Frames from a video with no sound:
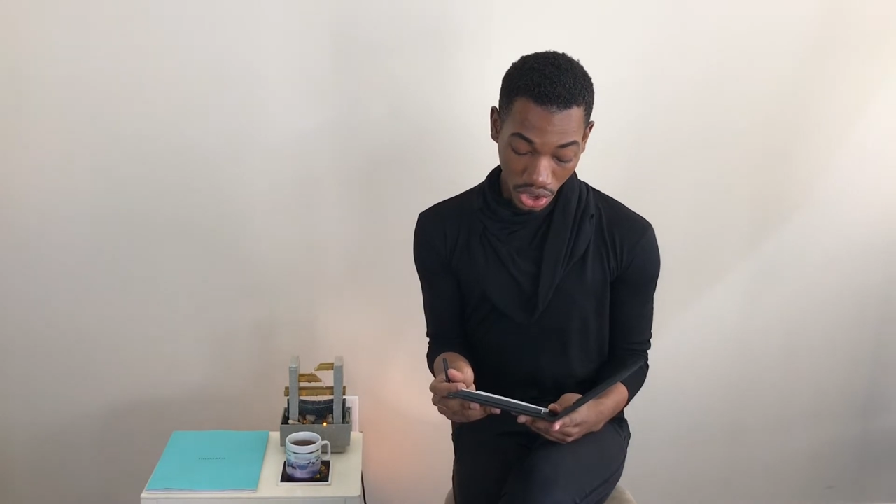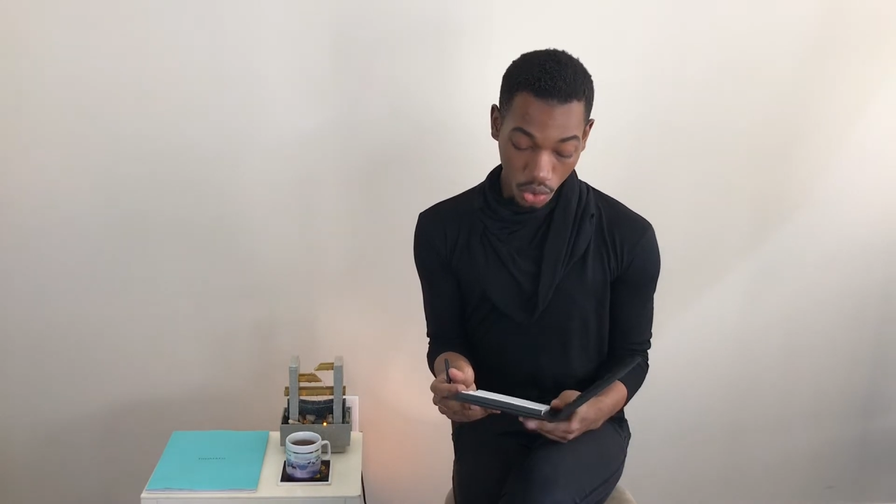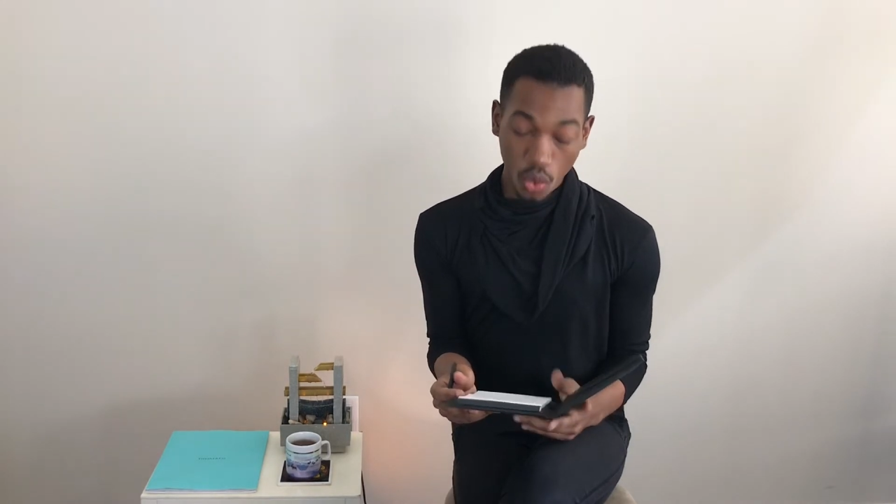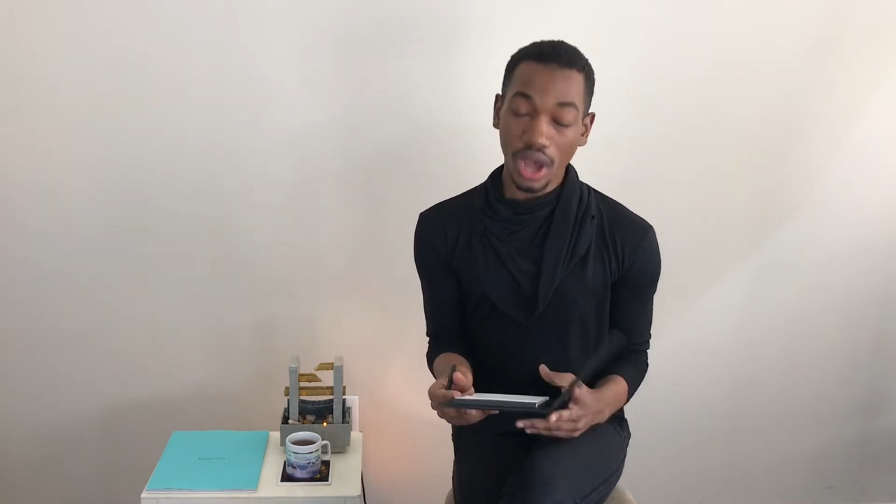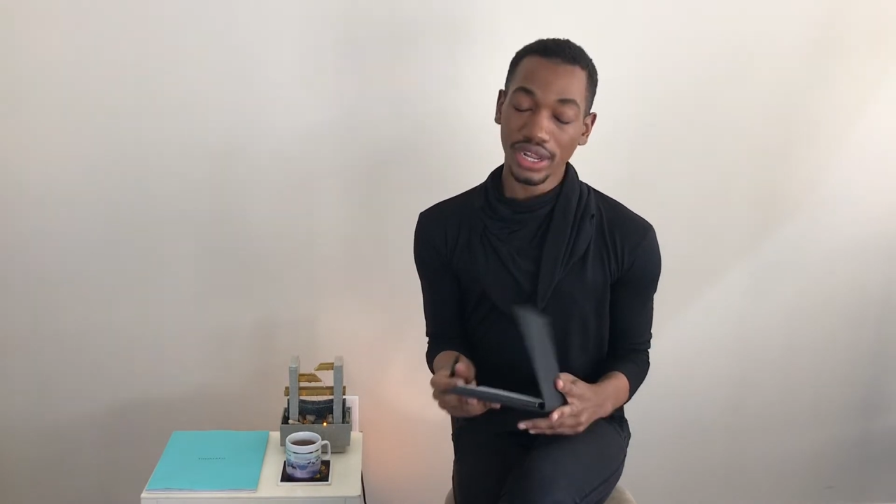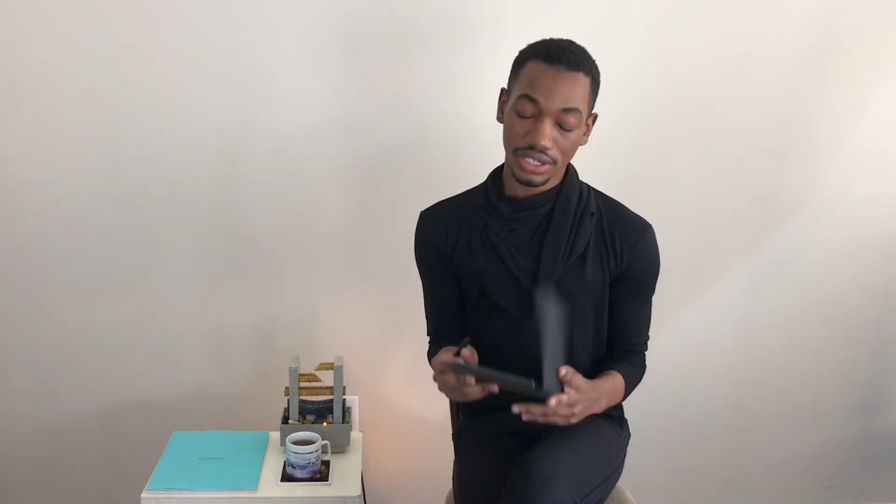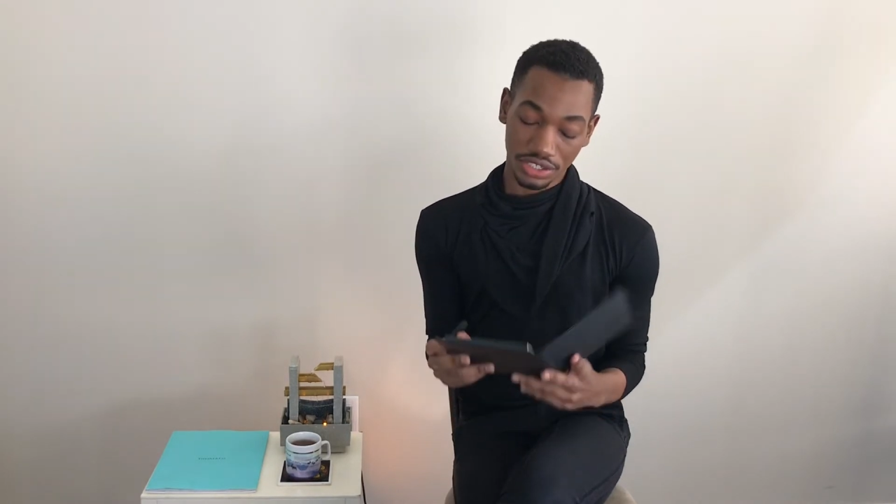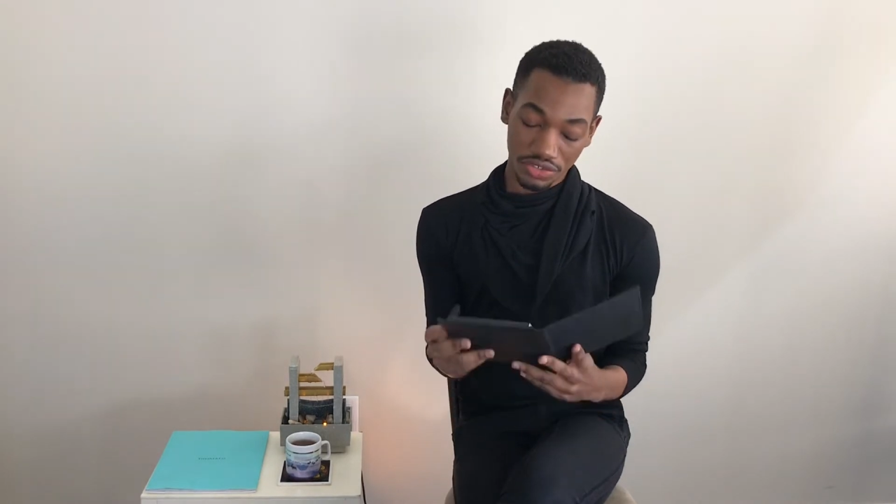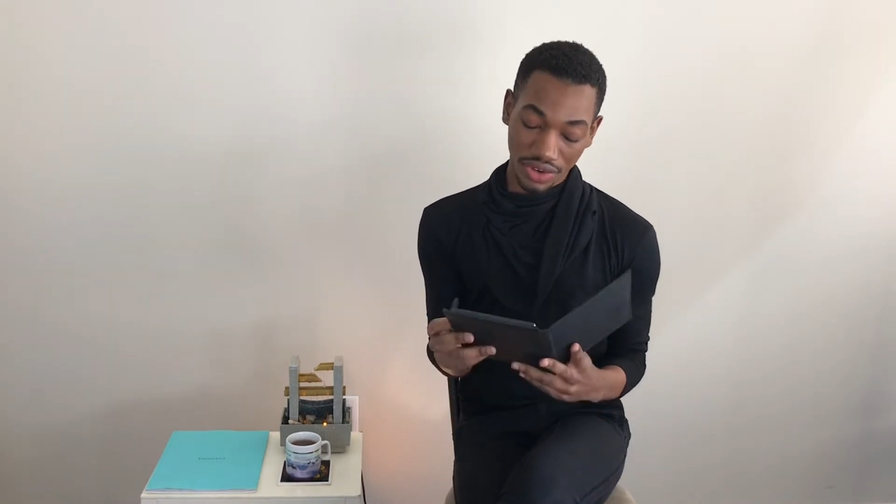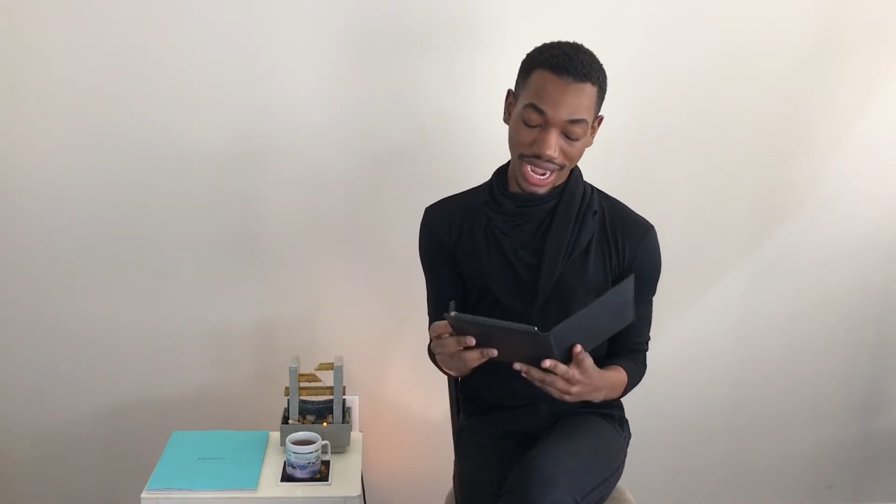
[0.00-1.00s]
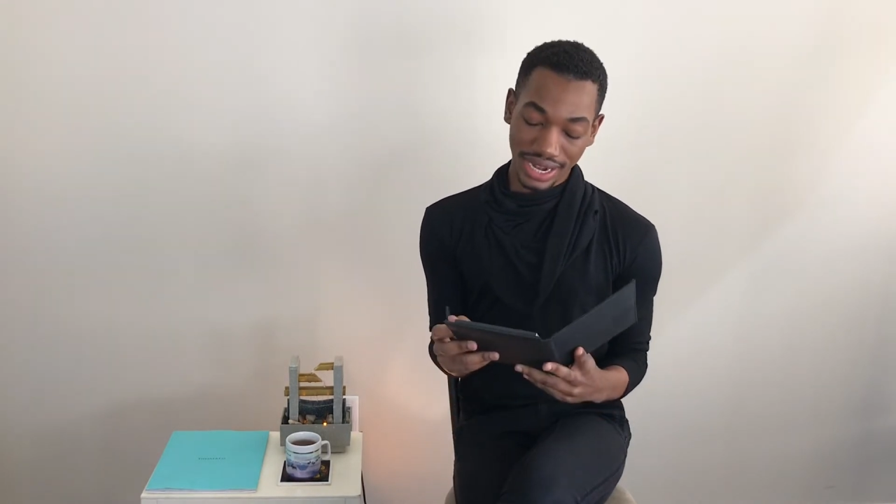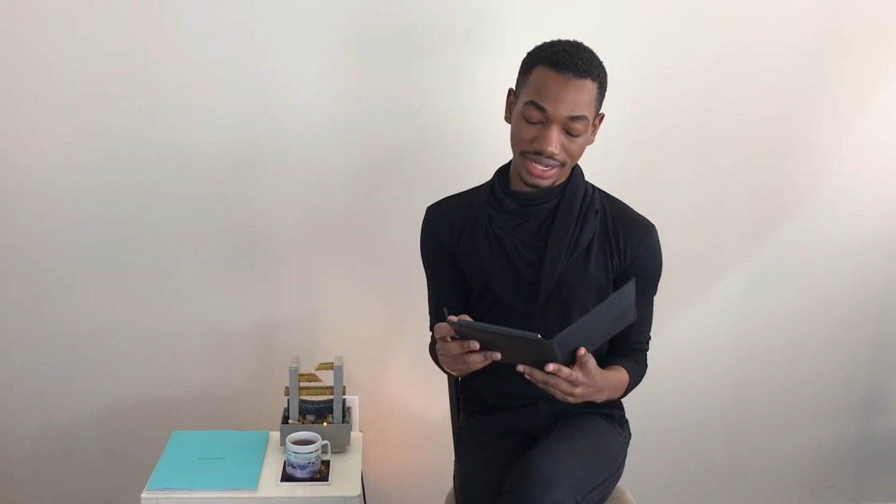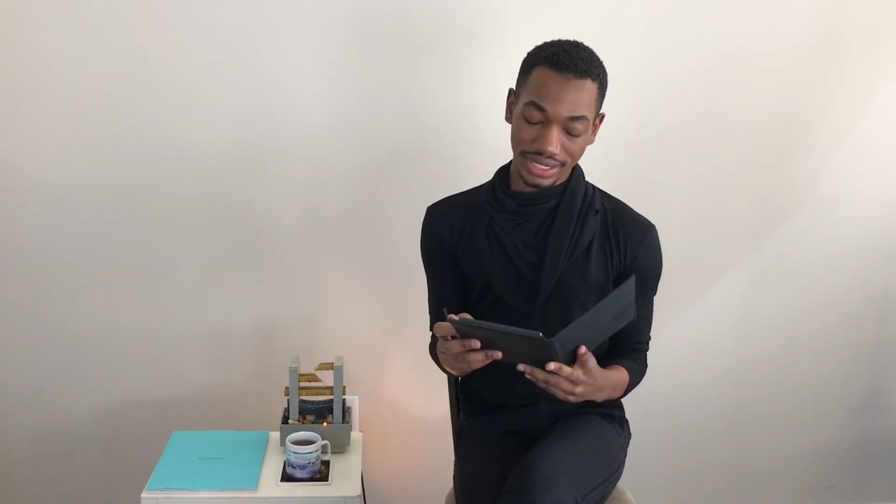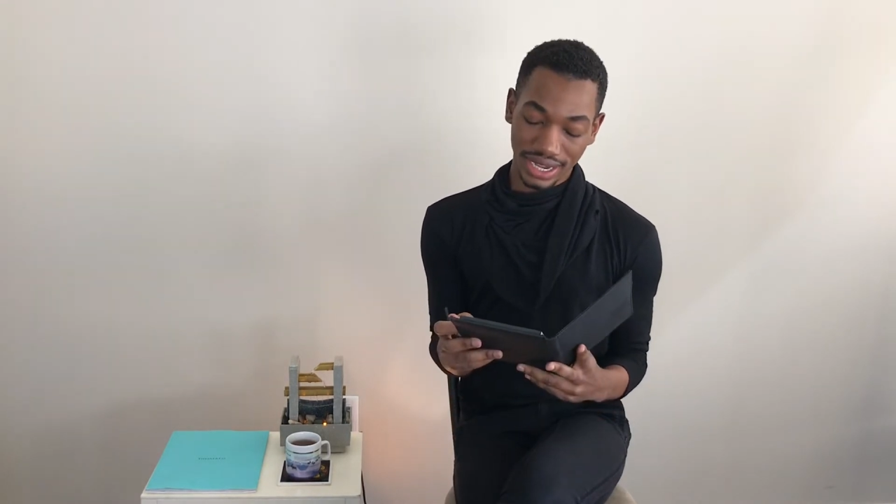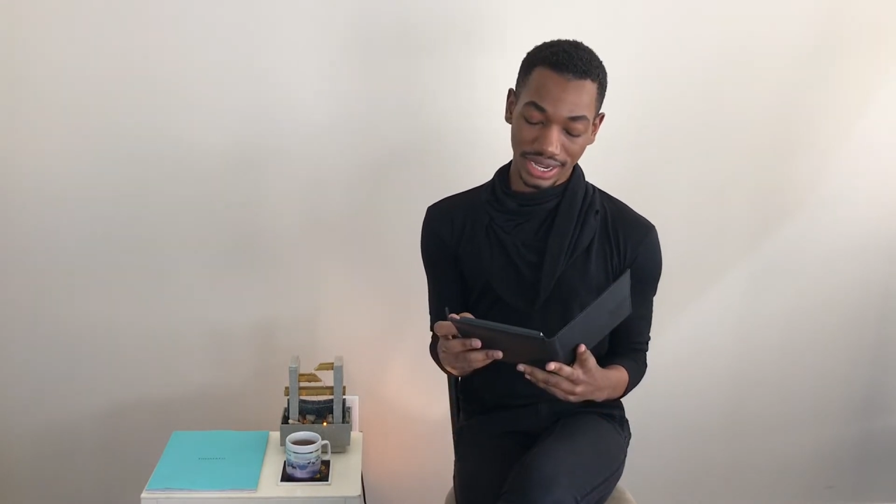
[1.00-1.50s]
What
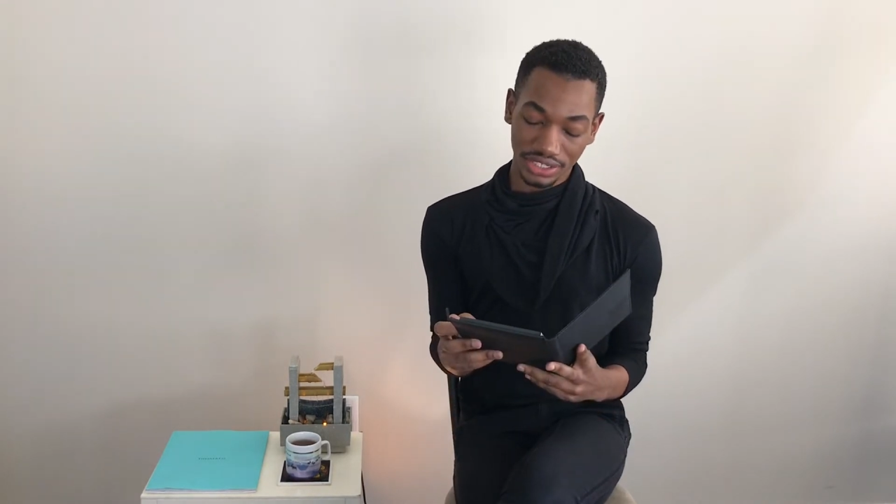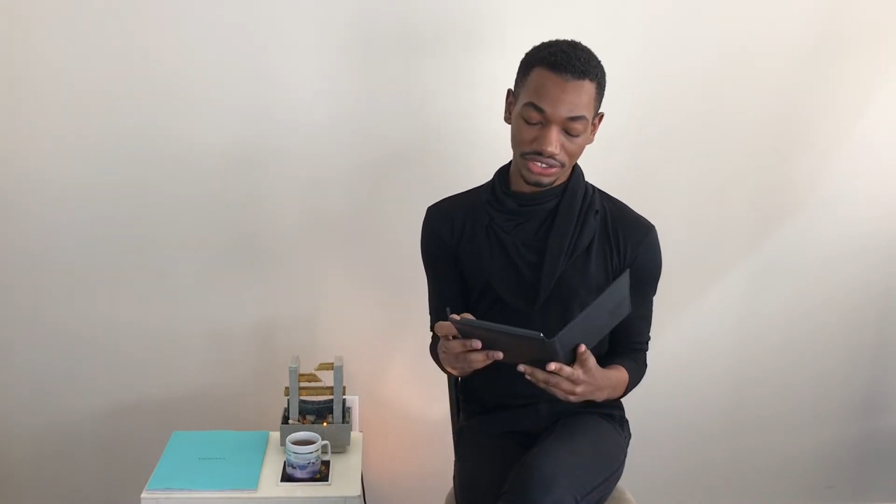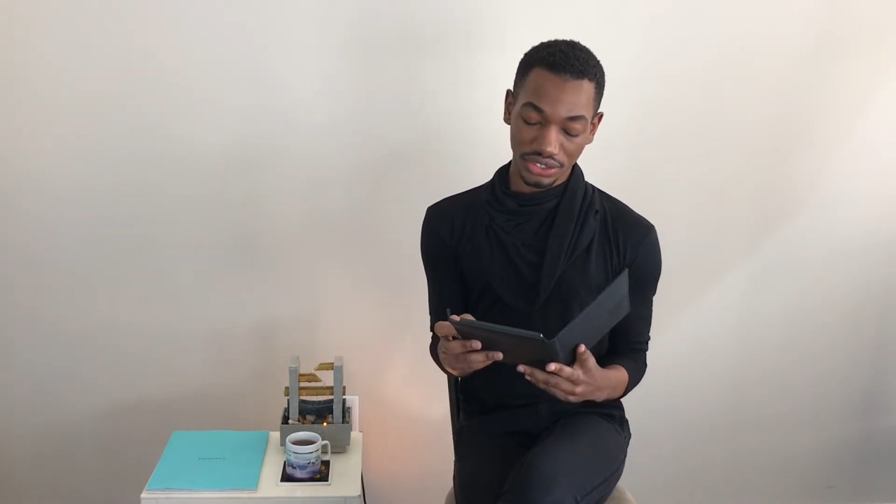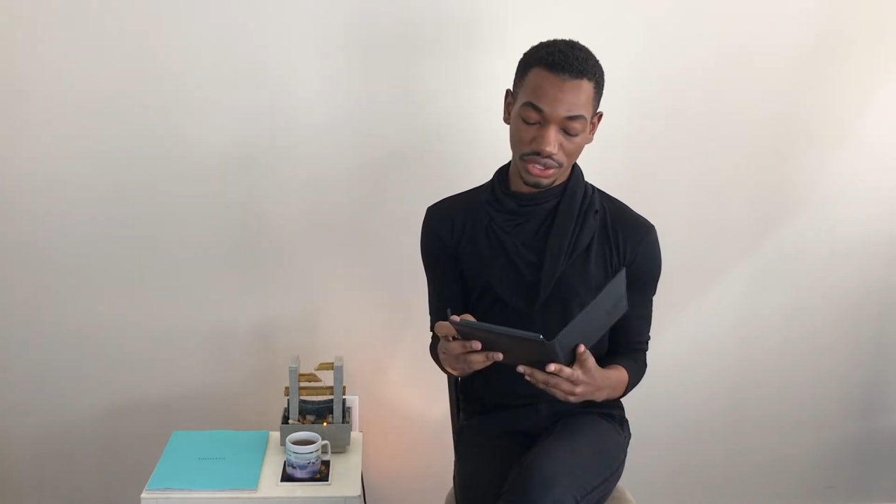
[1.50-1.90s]
writing tense do